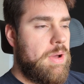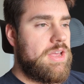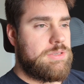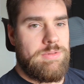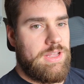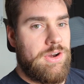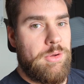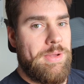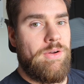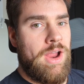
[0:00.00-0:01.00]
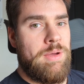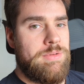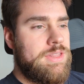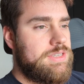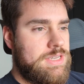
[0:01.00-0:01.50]
It's possible they could all be
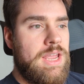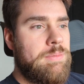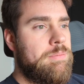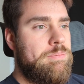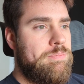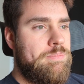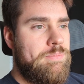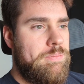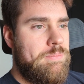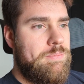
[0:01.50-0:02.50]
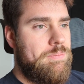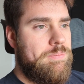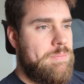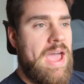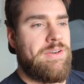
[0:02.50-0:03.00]
crammed in the same
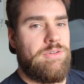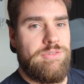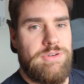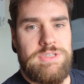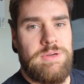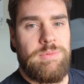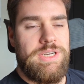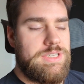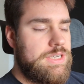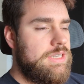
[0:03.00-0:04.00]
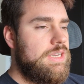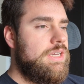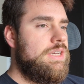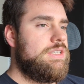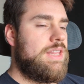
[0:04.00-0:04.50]
battle for some reason.
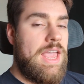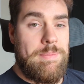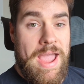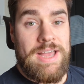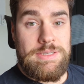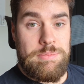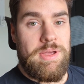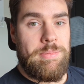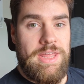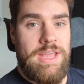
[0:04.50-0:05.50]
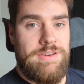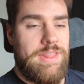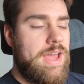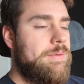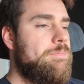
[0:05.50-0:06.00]
So the game has to be able to
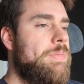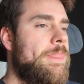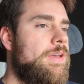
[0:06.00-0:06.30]
handle that.